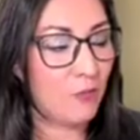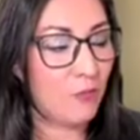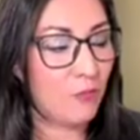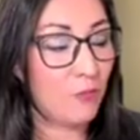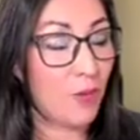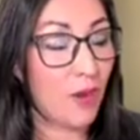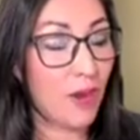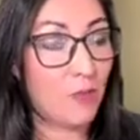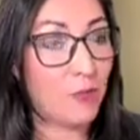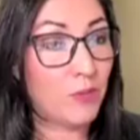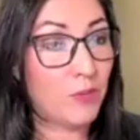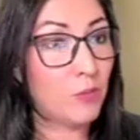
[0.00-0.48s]

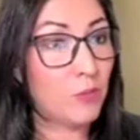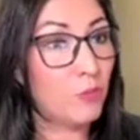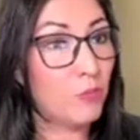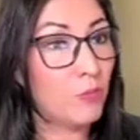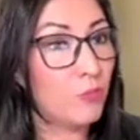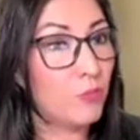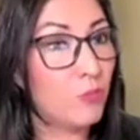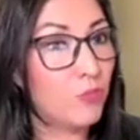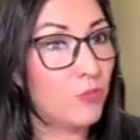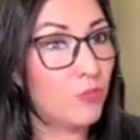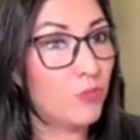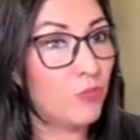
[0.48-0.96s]
I mean,
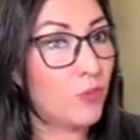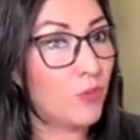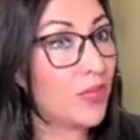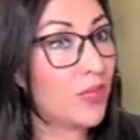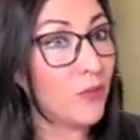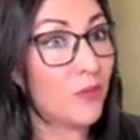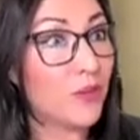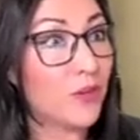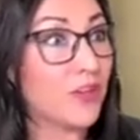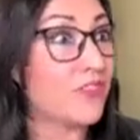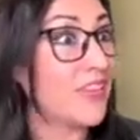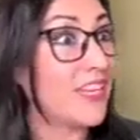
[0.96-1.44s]
we
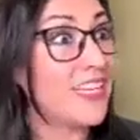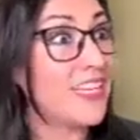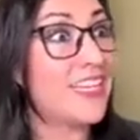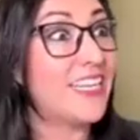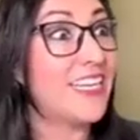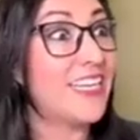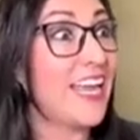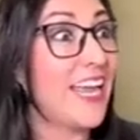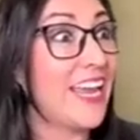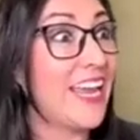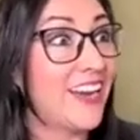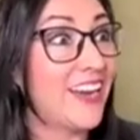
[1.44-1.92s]
don't even
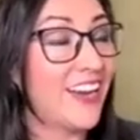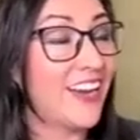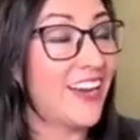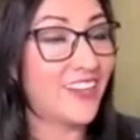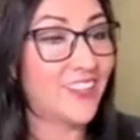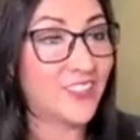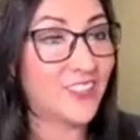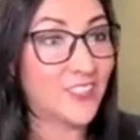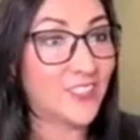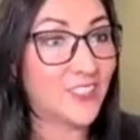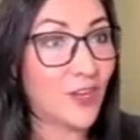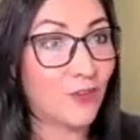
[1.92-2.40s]
need AI in
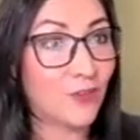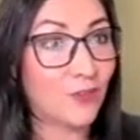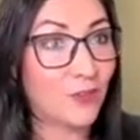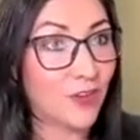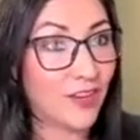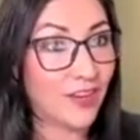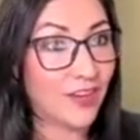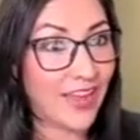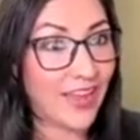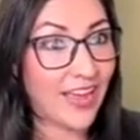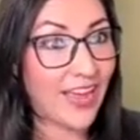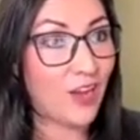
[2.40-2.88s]
our software
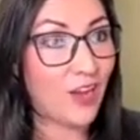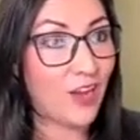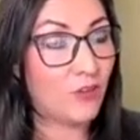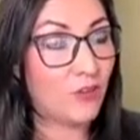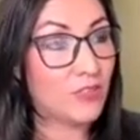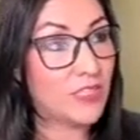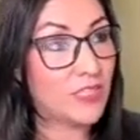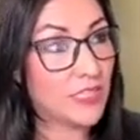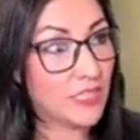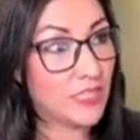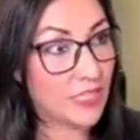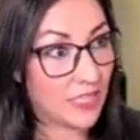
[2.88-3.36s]
now
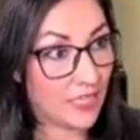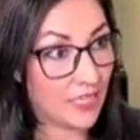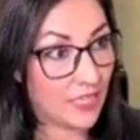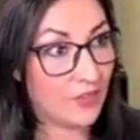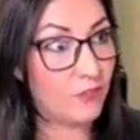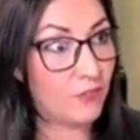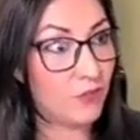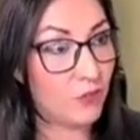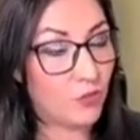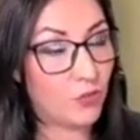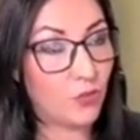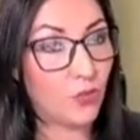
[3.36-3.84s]
to
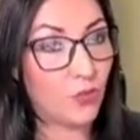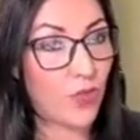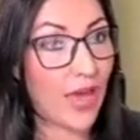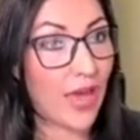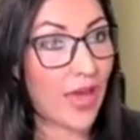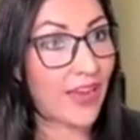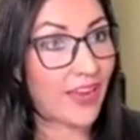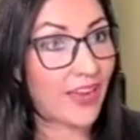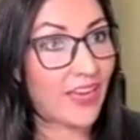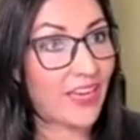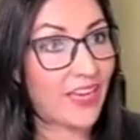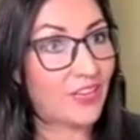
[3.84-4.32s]
give you
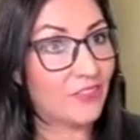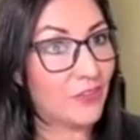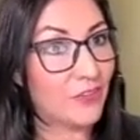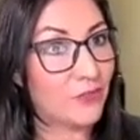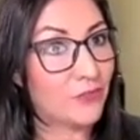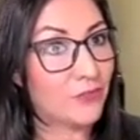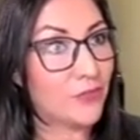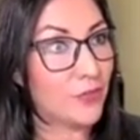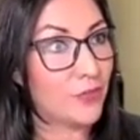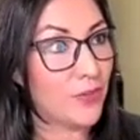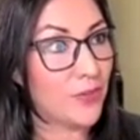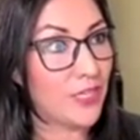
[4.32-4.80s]
that kind of
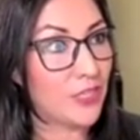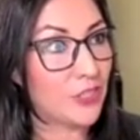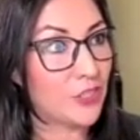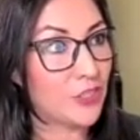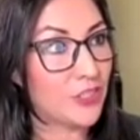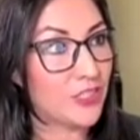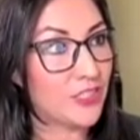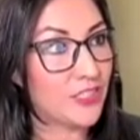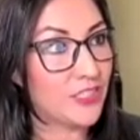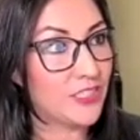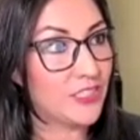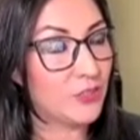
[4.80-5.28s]

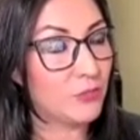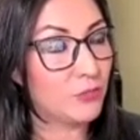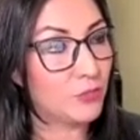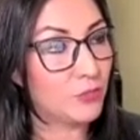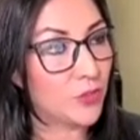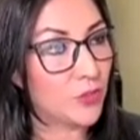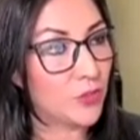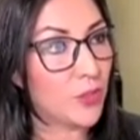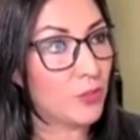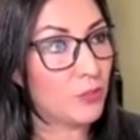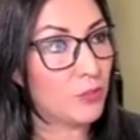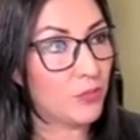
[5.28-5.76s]
information, to
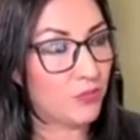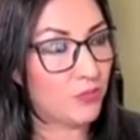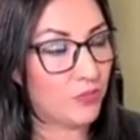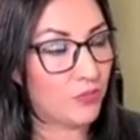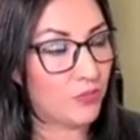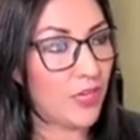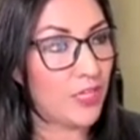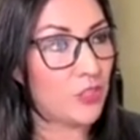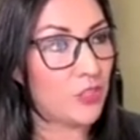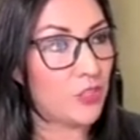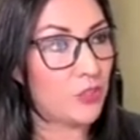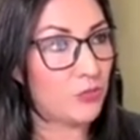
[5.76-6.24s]
really
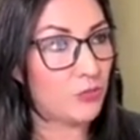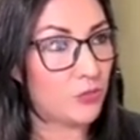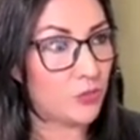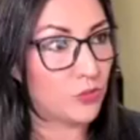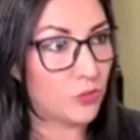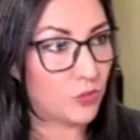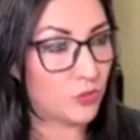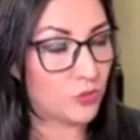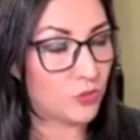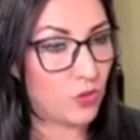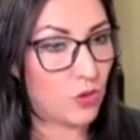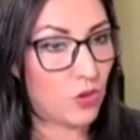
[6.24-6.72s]
provide you the
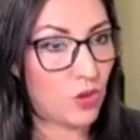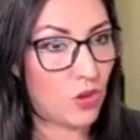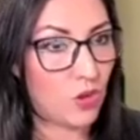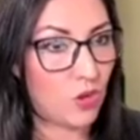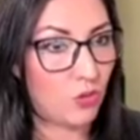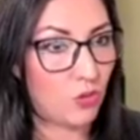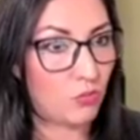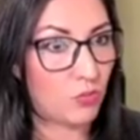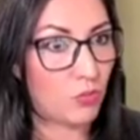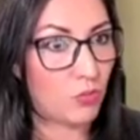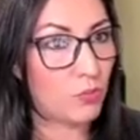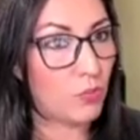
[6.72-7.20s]

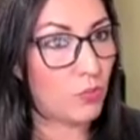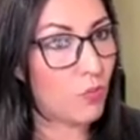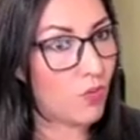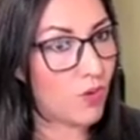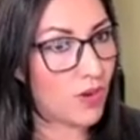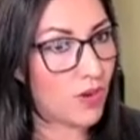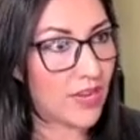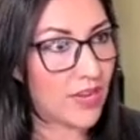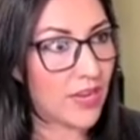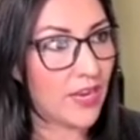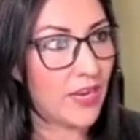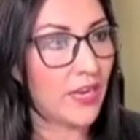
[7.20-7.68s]
strong
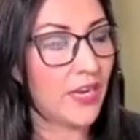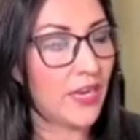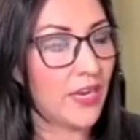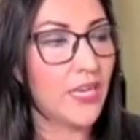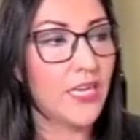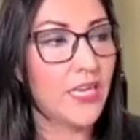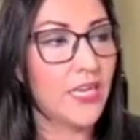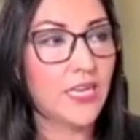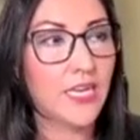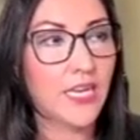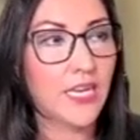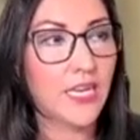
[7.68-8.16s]
reporting
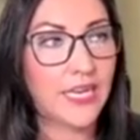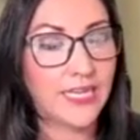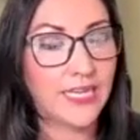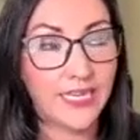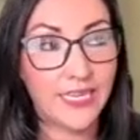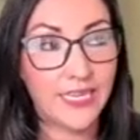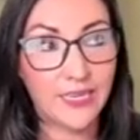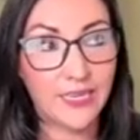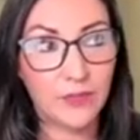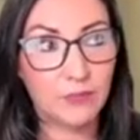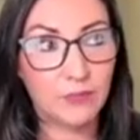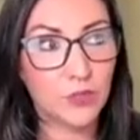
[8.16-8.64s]

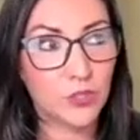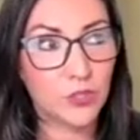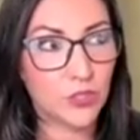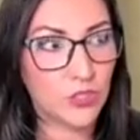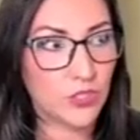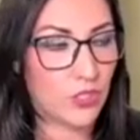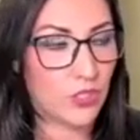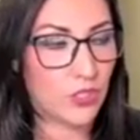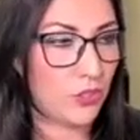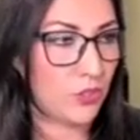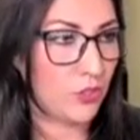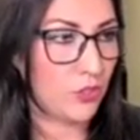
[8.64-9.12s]
and numbers
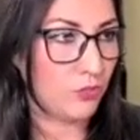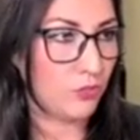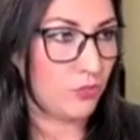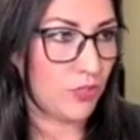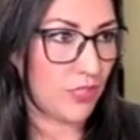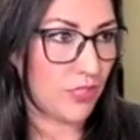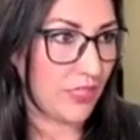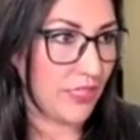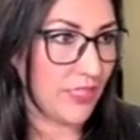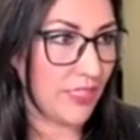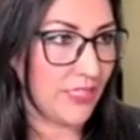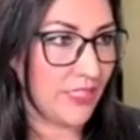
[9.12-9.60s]
that you
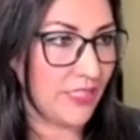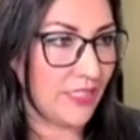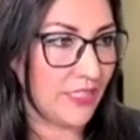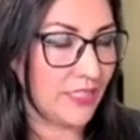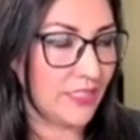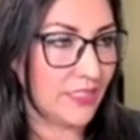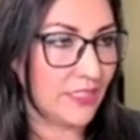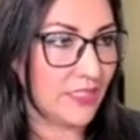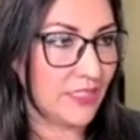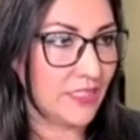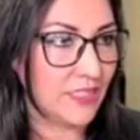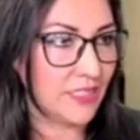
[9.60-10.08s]

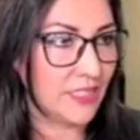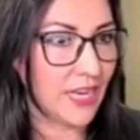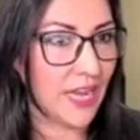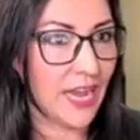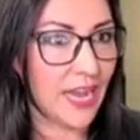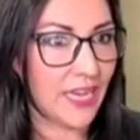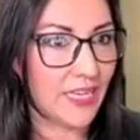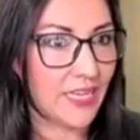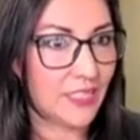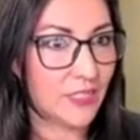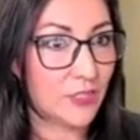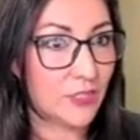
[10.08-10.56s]
need to
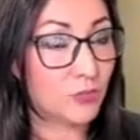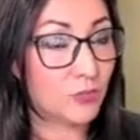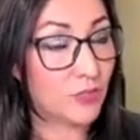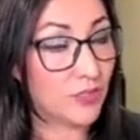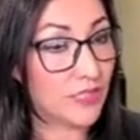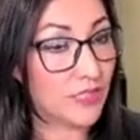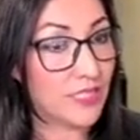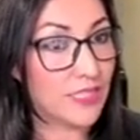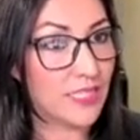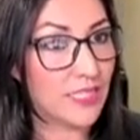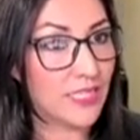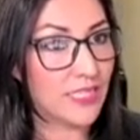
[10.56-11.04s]

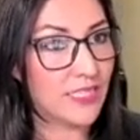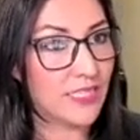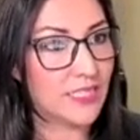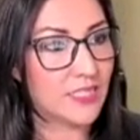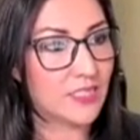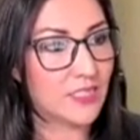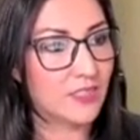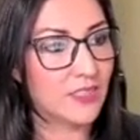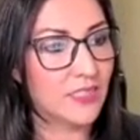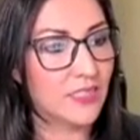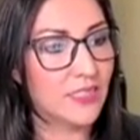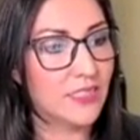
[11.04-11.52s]
really stand
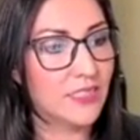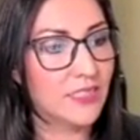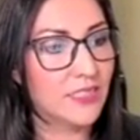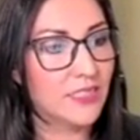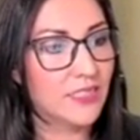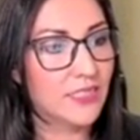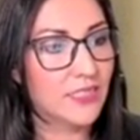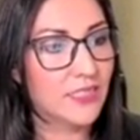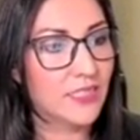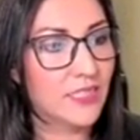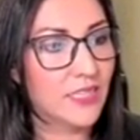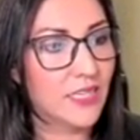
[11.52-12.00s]
on,
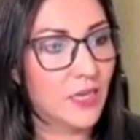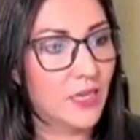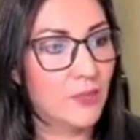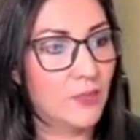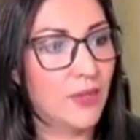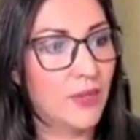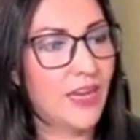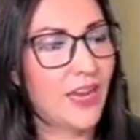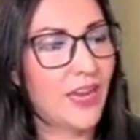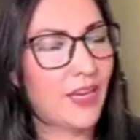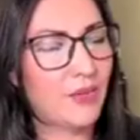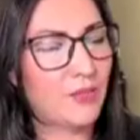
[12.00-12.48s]

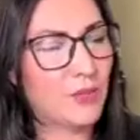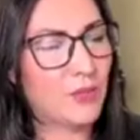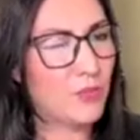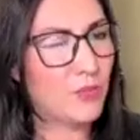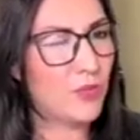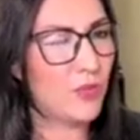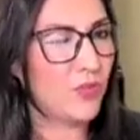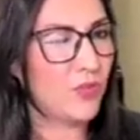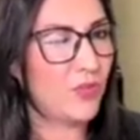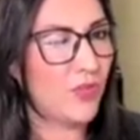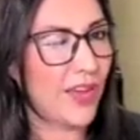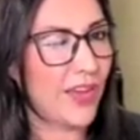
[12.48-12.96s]
and kind of
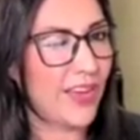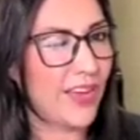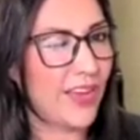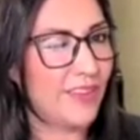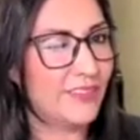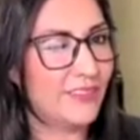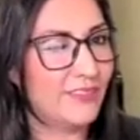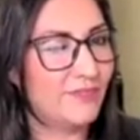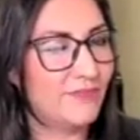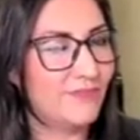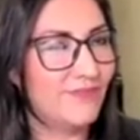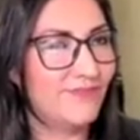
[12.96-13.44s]
remove
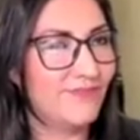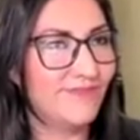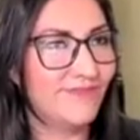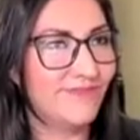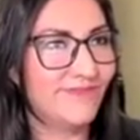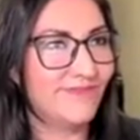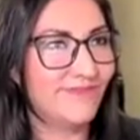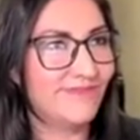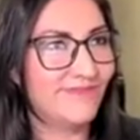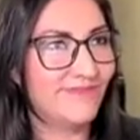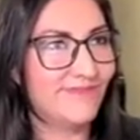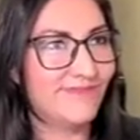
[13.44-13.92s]
that
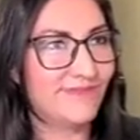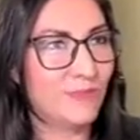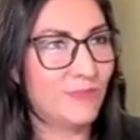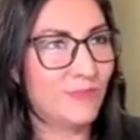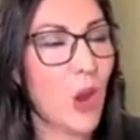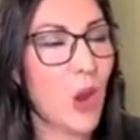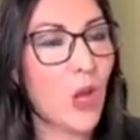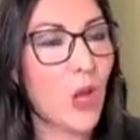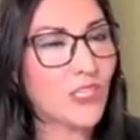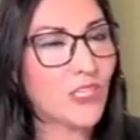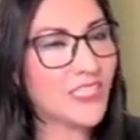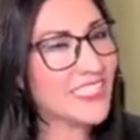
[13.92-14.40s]

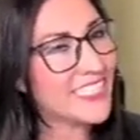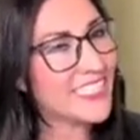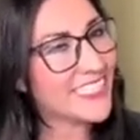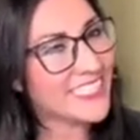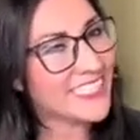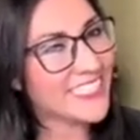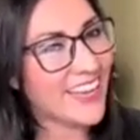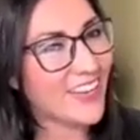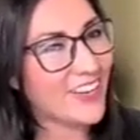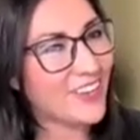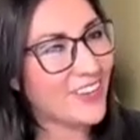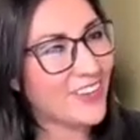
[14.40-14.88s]
politics
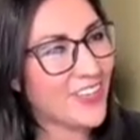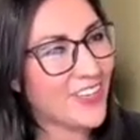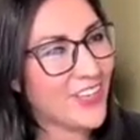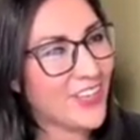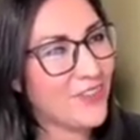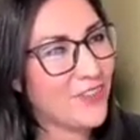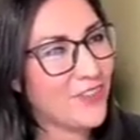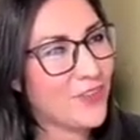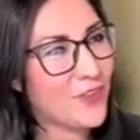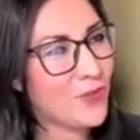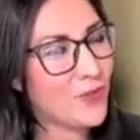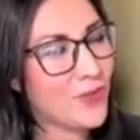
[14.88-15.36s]
out of it,
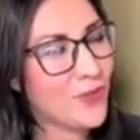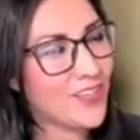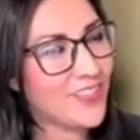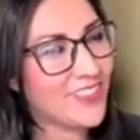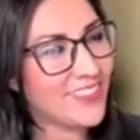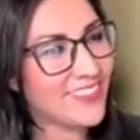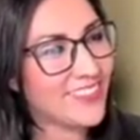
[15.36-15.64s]
if you will.